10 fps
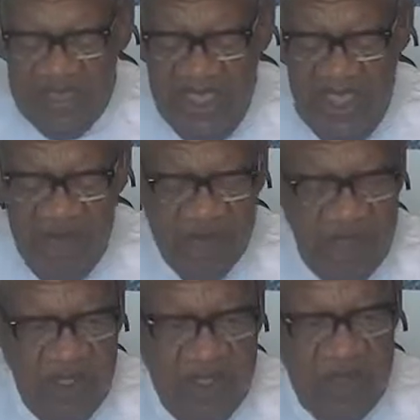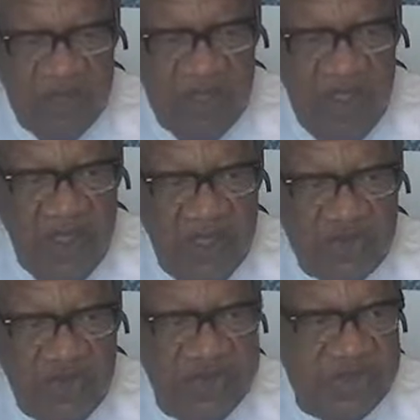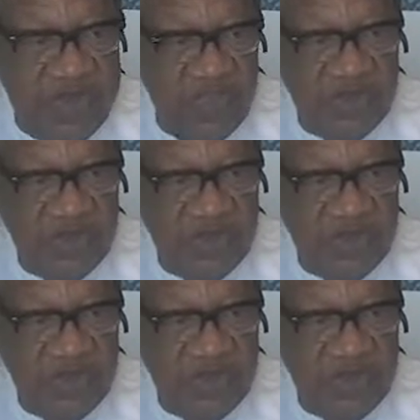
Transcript: to have a Superstars